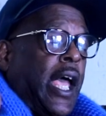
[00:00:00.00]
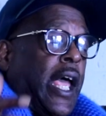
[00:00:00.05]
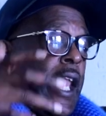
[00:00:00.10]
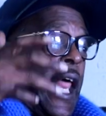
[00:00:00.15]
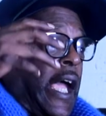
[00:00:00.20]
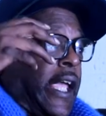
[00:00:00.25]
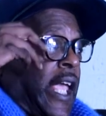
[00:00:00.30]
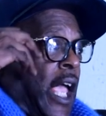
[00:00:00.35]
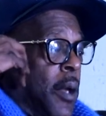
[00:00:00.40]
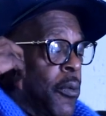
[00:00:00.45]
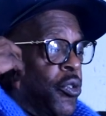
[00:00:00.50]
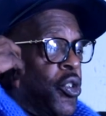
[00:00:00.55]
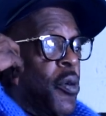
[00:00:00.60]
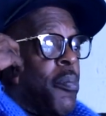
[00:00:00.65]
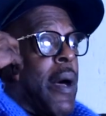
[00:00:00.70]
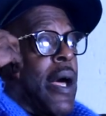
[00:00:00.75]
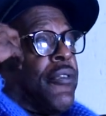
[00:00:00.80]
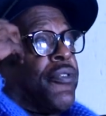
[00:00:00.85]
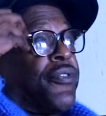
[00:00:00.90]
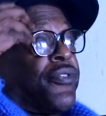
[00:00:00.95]
and I came
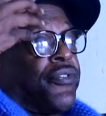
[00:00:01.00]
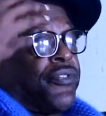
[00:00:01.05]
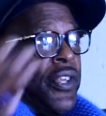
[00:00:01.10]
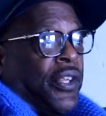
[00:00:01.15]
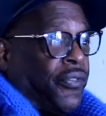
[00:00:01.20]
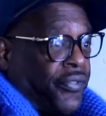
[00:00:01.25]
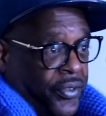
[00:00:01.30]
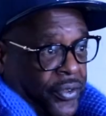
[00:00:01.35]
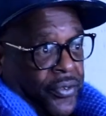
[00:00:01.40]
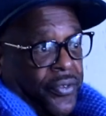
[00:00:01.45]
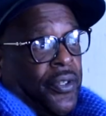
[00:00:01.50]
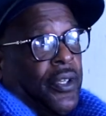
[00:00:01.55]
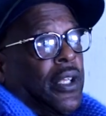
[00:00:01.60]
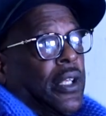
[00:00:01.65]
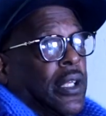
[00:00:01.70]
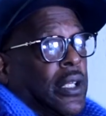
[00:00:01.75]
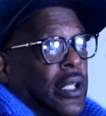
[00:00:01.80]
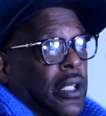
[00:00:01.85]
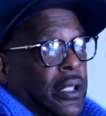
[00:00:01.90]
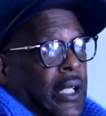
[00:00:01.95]
to my senses
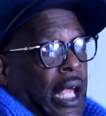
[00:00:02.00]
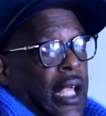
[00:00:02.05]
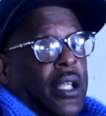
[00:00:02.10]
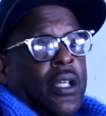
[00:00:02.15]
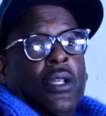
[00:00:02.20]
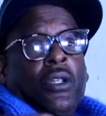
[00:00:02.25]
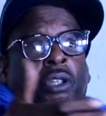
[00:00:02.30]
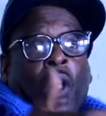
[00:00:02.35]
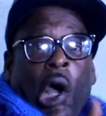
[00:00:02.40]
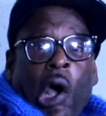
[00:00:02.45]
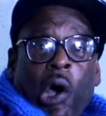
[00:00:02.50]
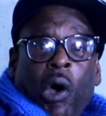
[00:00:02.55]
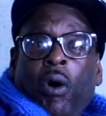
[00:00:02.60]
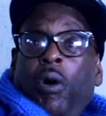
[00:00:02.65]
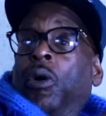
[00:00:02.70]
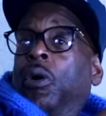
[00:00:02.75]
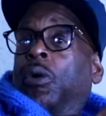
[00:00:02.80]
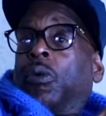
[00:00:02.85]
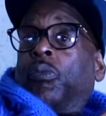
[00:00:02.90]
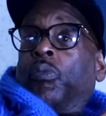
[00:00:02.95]
and like
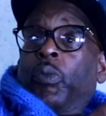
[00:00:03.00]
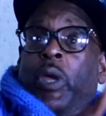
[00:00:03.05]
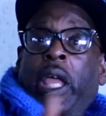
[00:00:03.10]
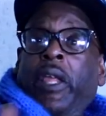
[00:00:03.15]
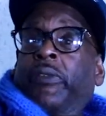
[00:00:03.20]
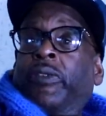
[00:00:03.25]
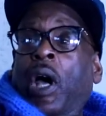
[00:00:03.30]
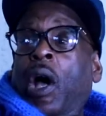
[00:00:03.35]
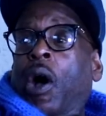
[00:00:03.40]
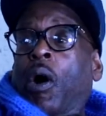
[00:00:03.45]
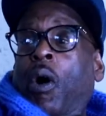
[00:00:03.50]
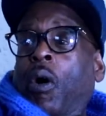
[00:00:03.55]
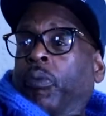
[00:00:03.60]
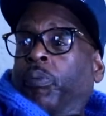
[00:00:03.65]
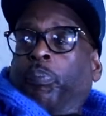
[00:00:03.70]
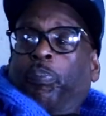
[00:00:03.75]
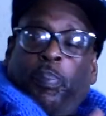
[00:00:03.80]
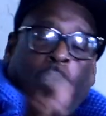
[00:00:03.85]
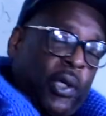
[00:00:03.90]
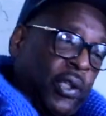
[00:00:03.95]
no, went
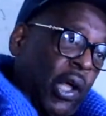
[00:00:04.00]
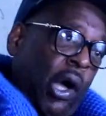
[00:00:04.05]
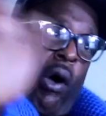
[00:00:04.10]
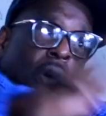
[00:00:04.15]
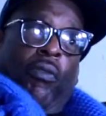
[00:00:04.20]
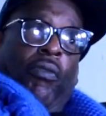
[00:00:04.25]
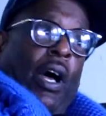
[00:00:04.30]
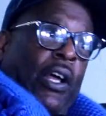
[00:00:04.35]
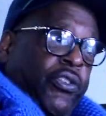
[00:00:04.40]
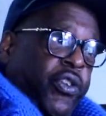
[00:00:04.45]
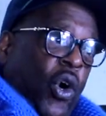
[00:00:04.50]
no, pull off.